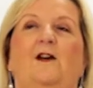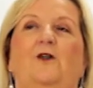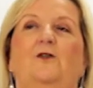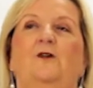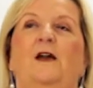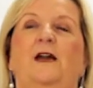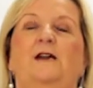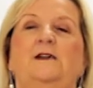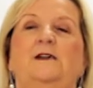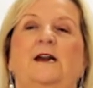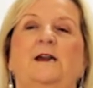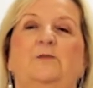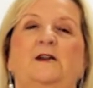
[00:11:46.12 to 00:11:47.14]
Okay, did
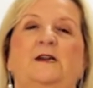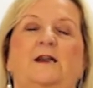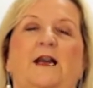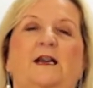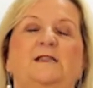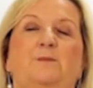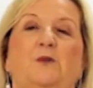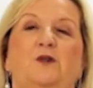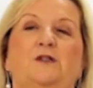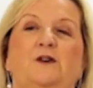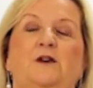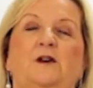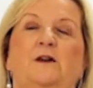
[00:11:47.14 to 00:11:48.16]
anybody guess
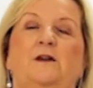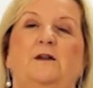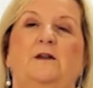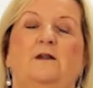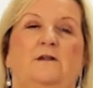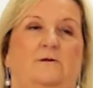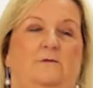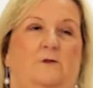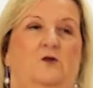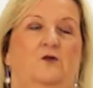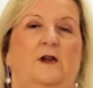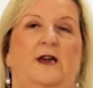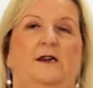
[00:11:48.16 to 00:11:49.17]
butter?
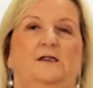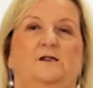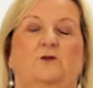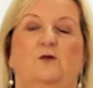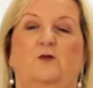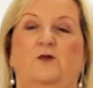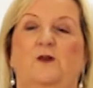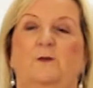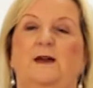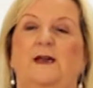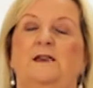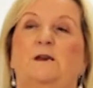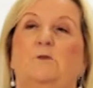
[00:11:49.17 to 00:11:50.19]
Okay, so we're going to
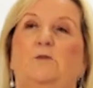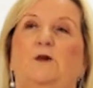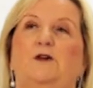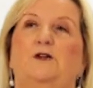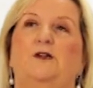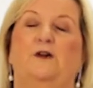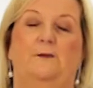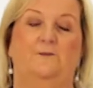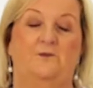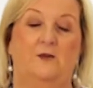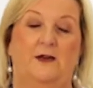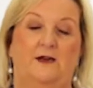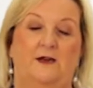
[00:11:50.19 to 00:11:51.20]
make some butter.
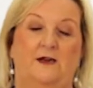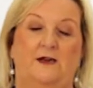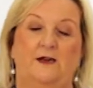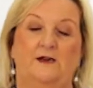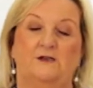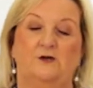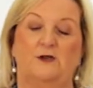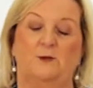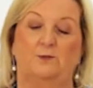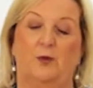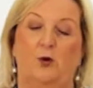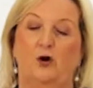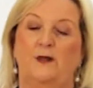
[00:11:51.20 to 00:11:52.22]
So you
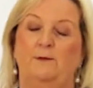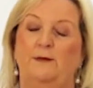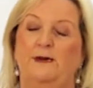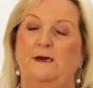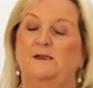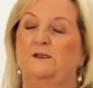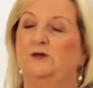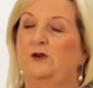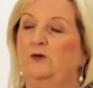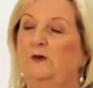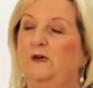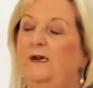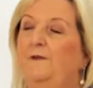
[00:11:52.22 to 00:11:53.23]
pour the milk, so you
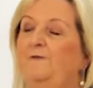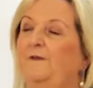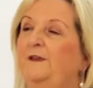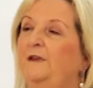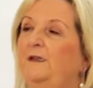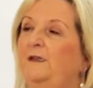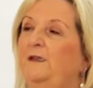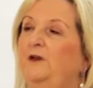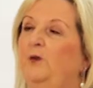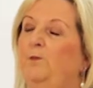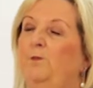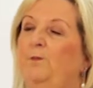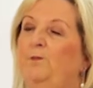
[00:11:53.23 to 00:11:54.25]
lift
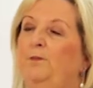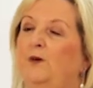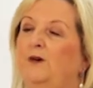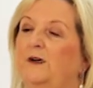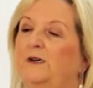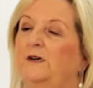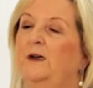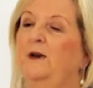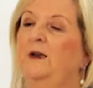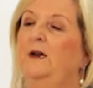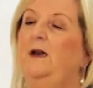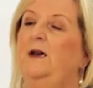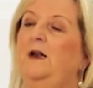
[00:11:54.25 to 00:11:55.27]
your bucket,
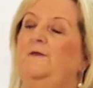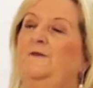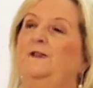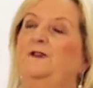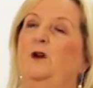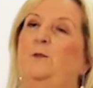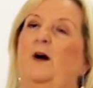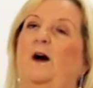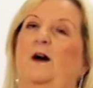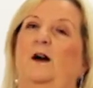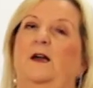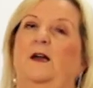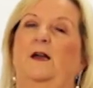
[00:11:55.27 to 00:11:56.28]
lift it up
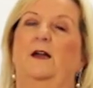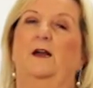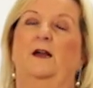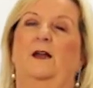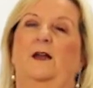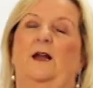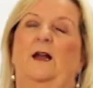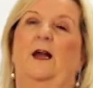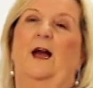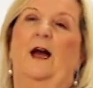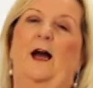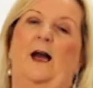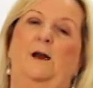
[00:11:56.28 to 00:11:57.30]
high
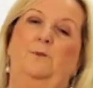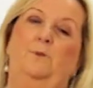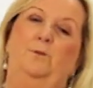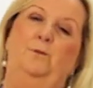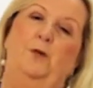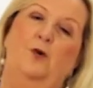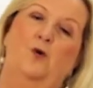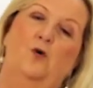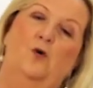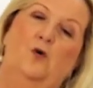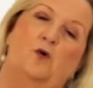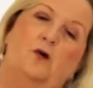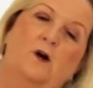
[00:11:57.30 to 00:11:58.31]
and
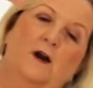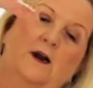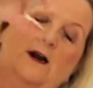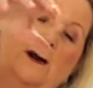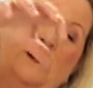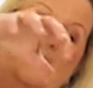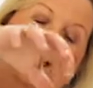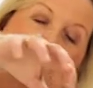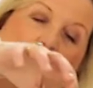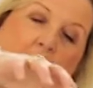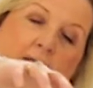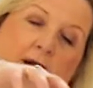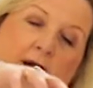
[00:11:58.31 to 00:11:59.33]
pour
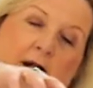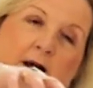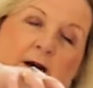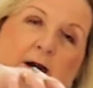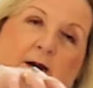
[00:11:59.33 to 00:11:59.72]
it